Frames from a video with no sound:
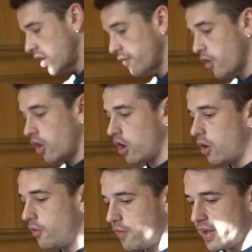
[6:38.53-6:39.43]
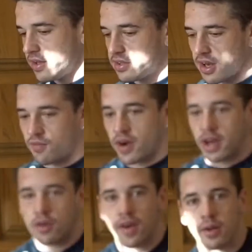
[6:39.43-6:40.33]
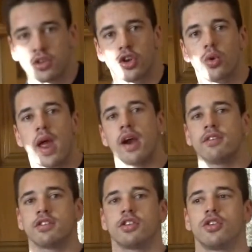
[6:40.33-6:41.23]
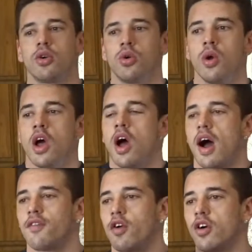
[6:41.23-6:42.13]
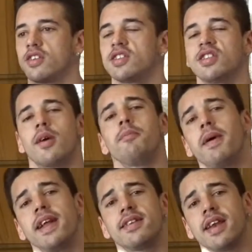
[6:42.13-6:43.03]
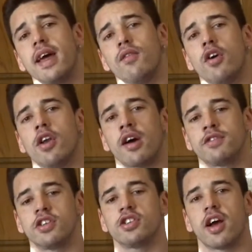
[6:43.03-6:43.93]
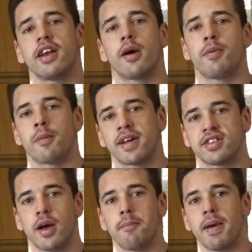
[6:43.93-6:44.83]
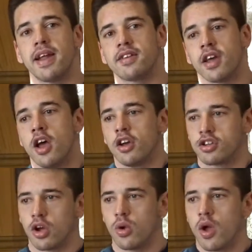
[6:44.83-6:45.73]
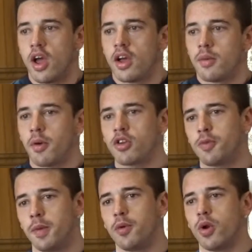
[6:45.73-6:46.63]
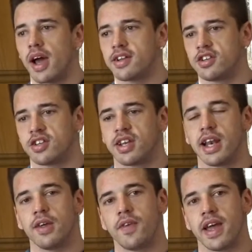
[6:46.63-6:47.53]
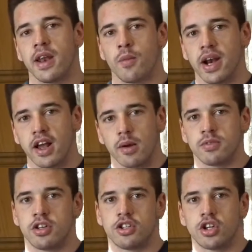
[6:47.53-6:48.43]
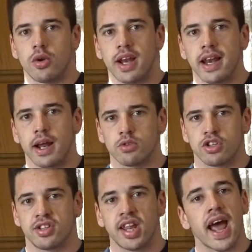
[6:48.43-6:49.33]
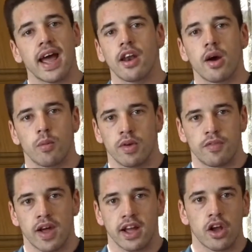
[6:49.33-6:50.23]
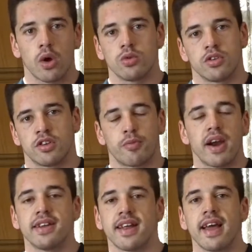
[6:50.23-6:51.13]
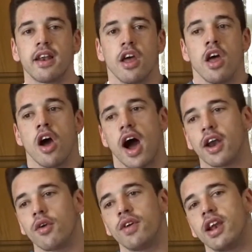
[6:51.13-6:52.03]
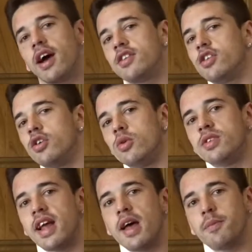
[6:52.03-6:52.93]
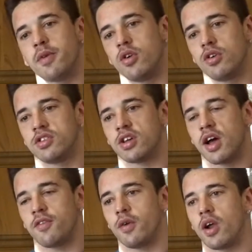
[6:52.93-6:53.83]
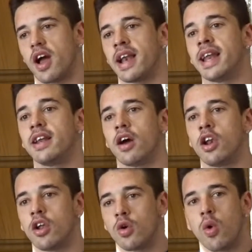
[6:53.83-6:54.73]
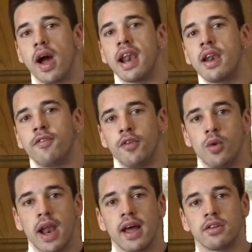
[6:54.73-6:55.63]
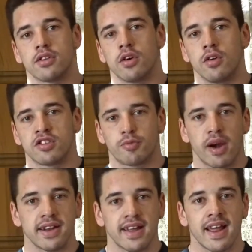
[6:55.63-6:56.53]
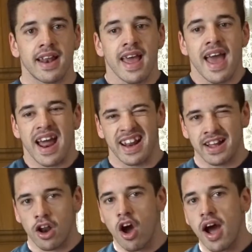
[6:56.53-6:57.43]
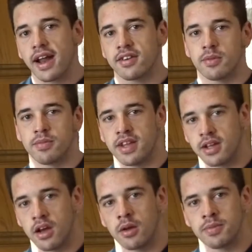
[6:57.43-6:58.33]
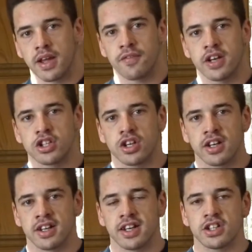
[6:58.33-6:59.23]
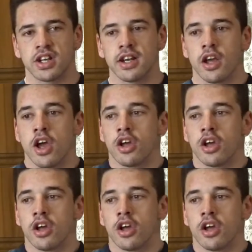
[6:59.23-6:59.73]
I've got a load of things and running around to do, errands to do. I've got sunbeds later on. I've just started up on my sunbeds. So most people like to just leave it, and then when it comes to show day, they'll just tan up with like coats of spray tan. I don't really like to use that because I feel like I need quite a few layers of spray tan, and it can hide some definition and conditioning.